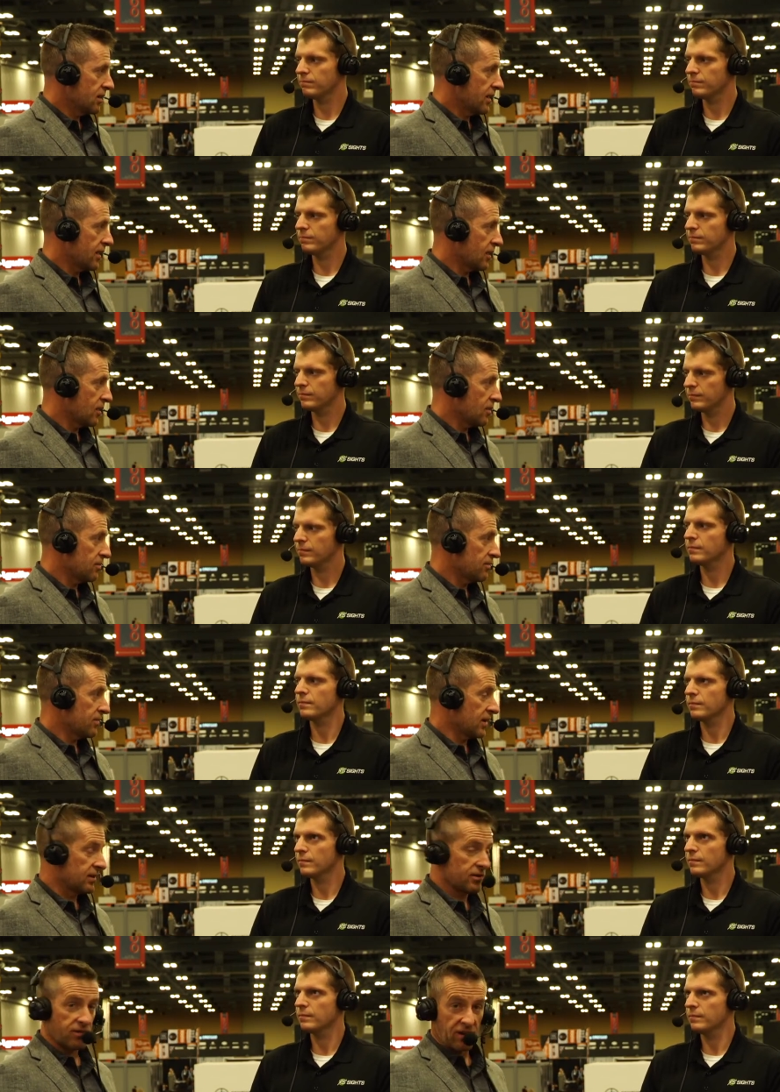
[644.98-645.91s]
Speaker 1: And
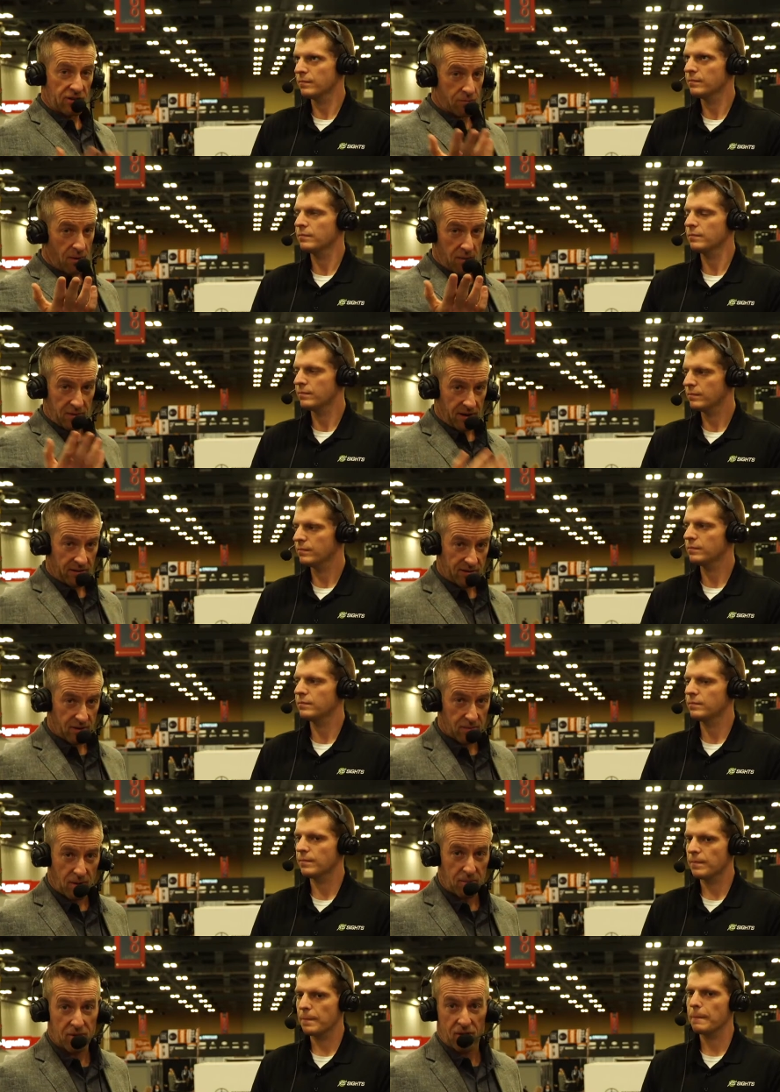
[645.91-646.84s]
you guys probably out
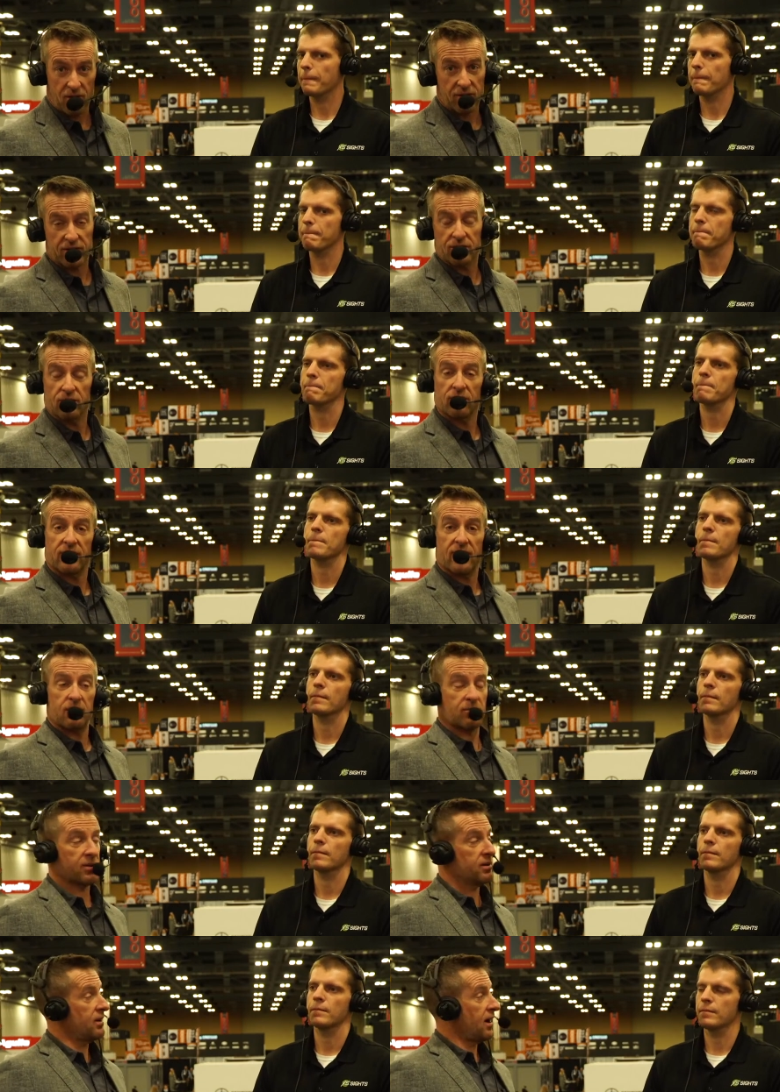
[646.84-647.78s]
there probably already knew
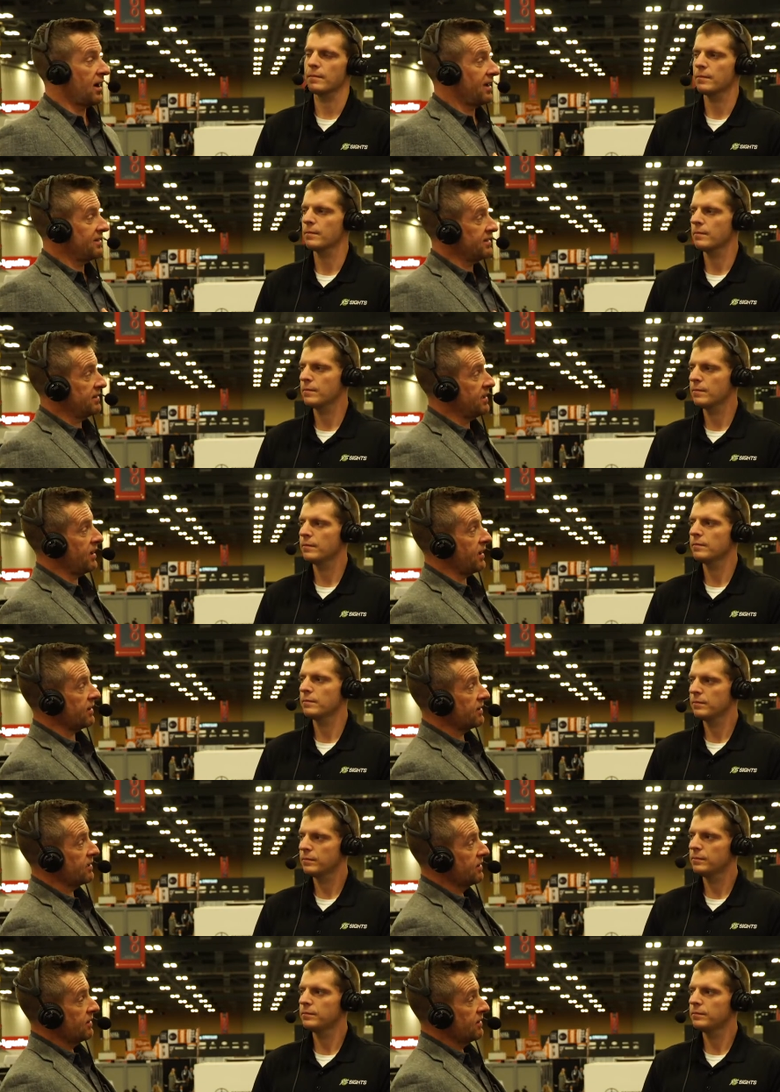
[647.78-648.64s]
that, but I did not.